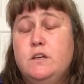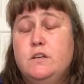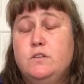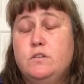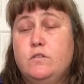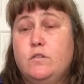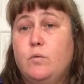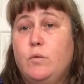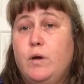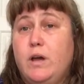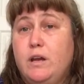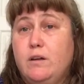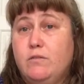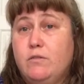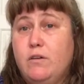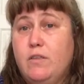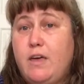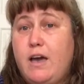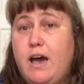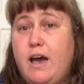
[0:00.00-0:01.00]
So if you're waiting
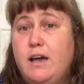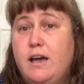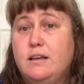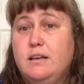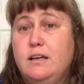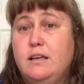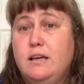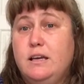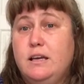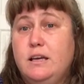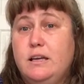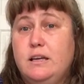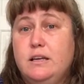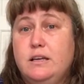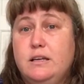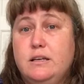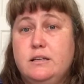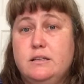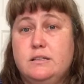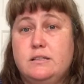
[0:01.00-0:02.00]
for that, it
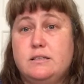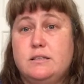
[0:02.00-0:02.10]
is,